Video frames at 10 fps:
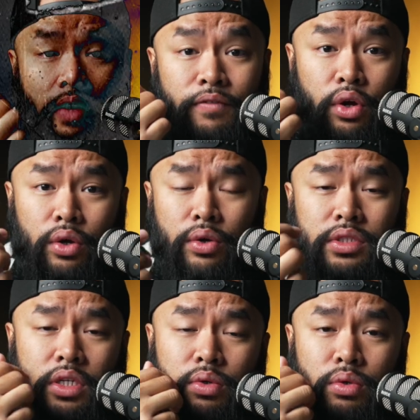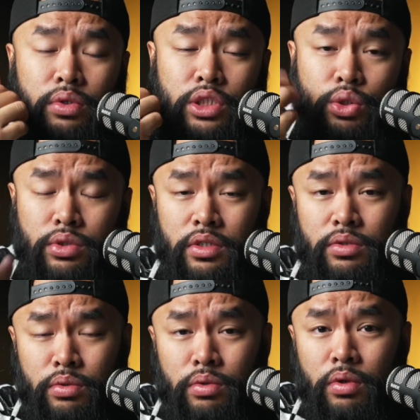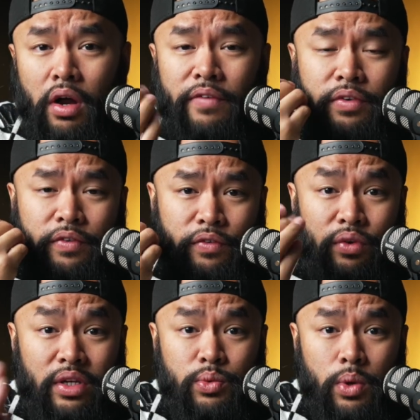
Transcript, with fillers: M Vertigo is a cool distortion tool offered for free as